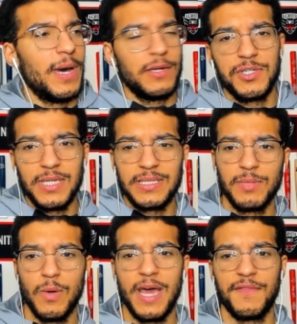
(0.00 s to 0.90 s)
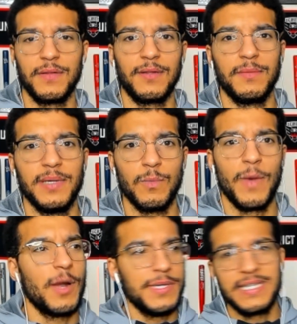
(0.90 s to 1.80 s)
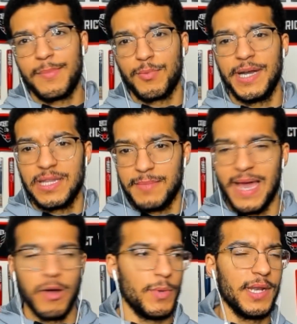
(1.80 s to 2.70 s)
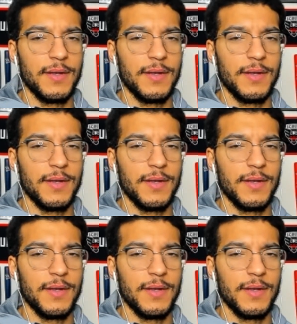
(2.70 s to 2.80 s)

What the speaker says: Why don't just let them go at it for a little bit? Why are we separating them now?